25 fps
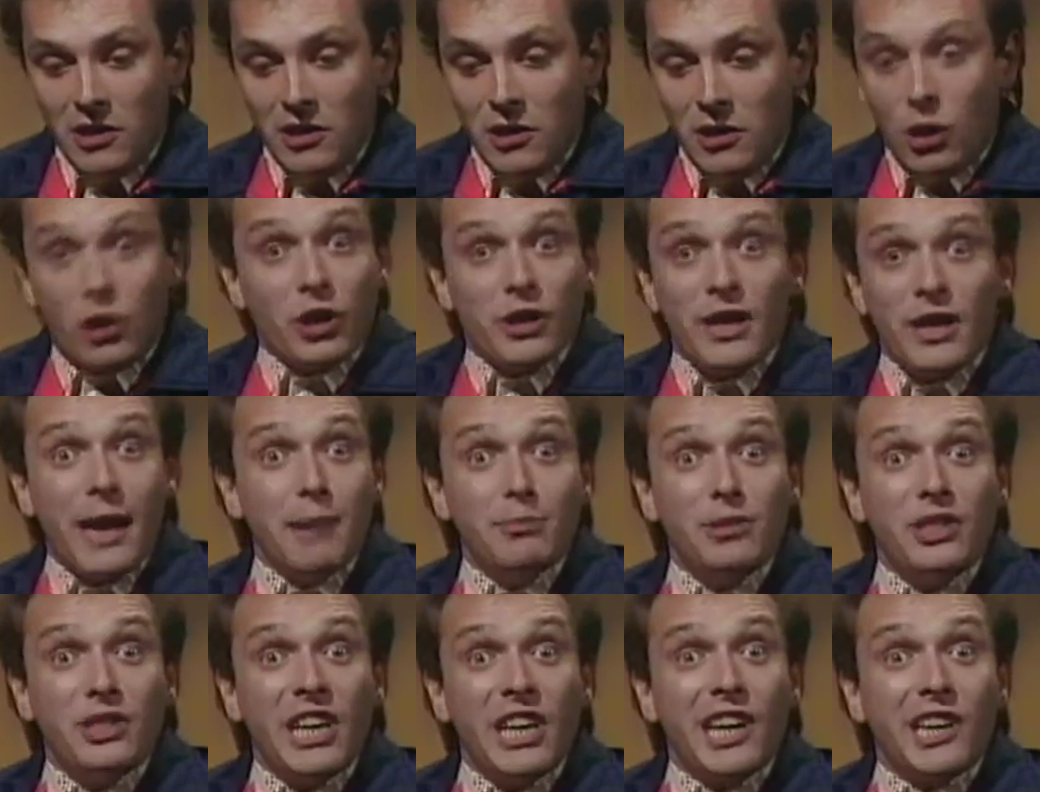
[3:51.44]
look at the
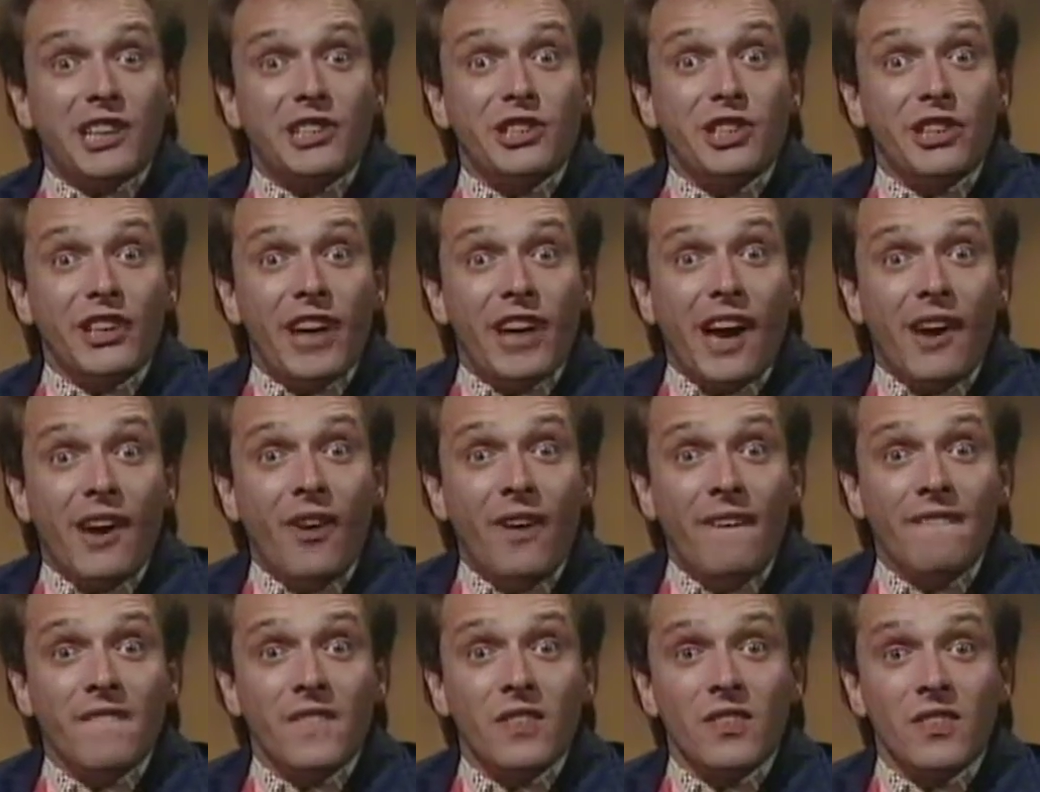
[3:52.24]
M6, you know.
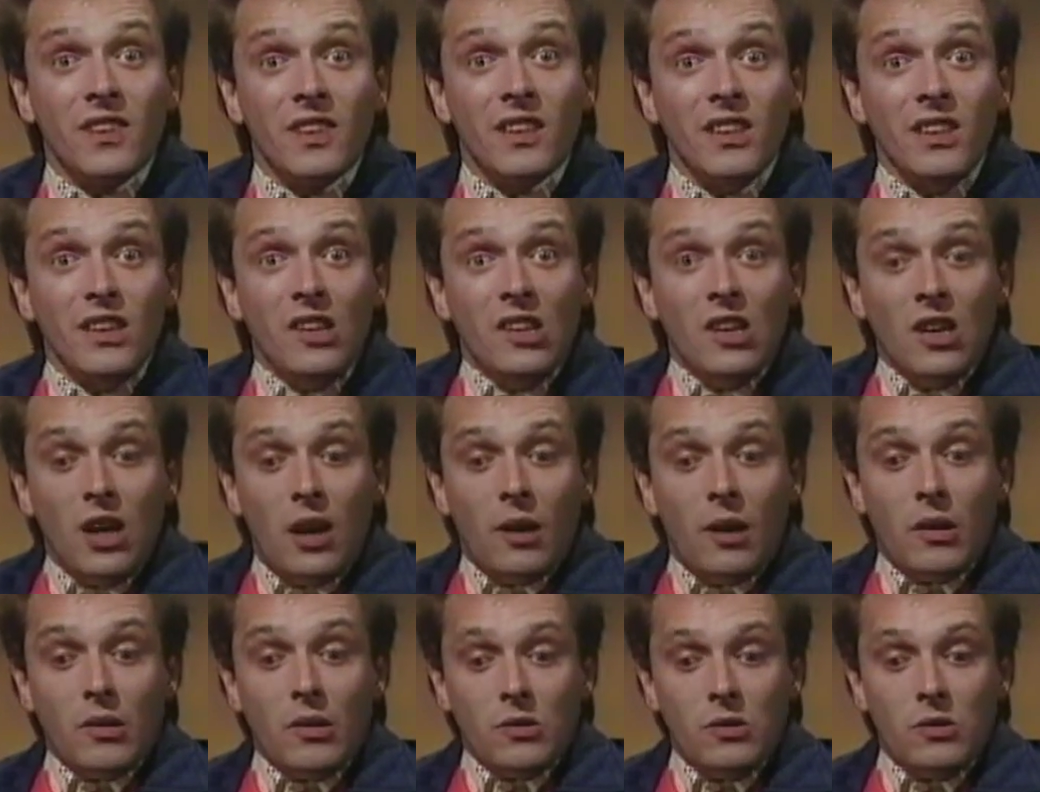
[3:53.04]

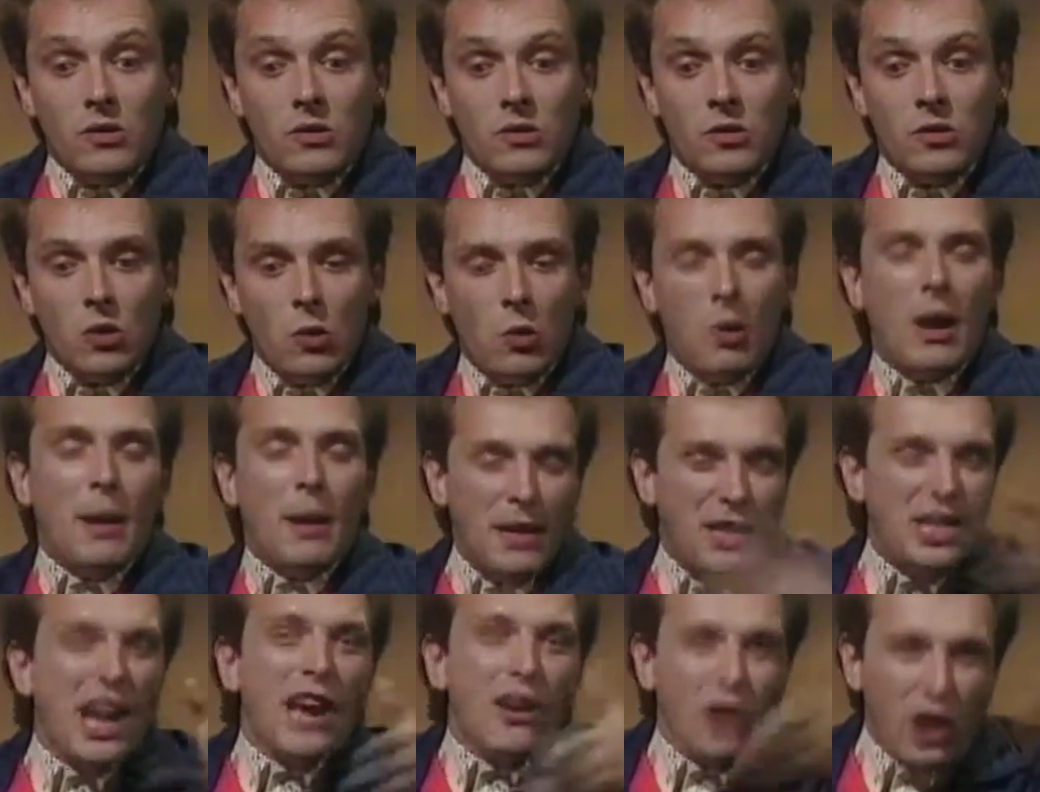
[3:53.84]
Well, I
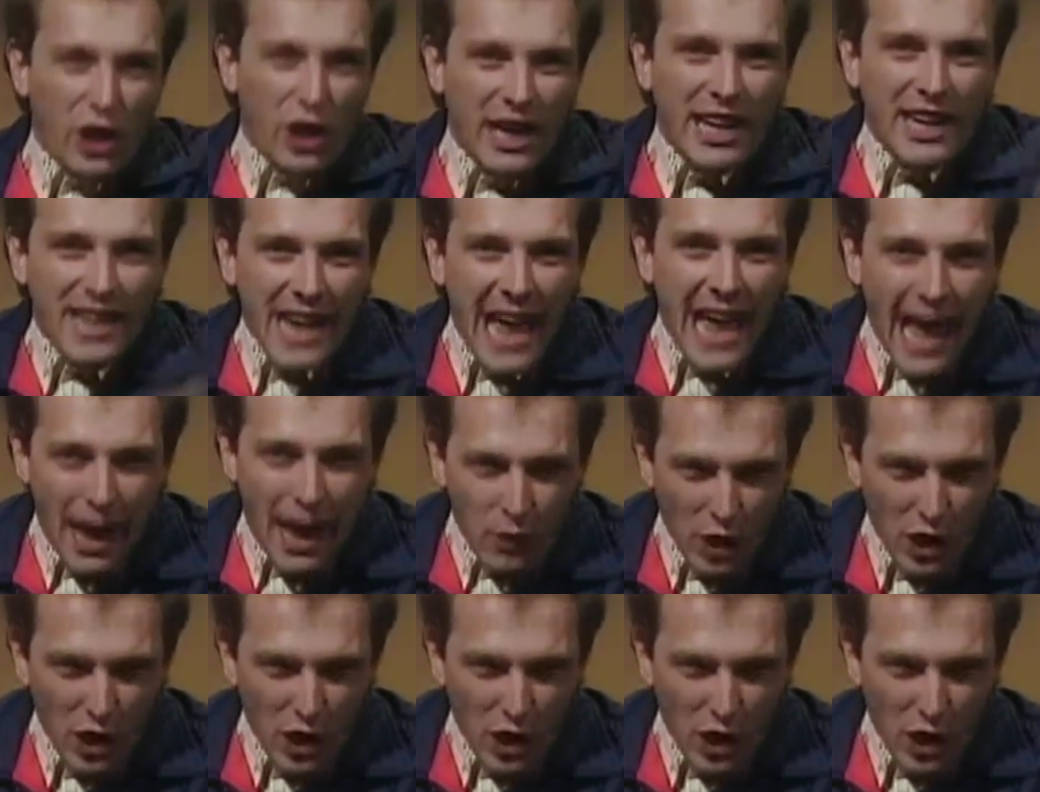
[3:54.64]
mean, don't look at it now,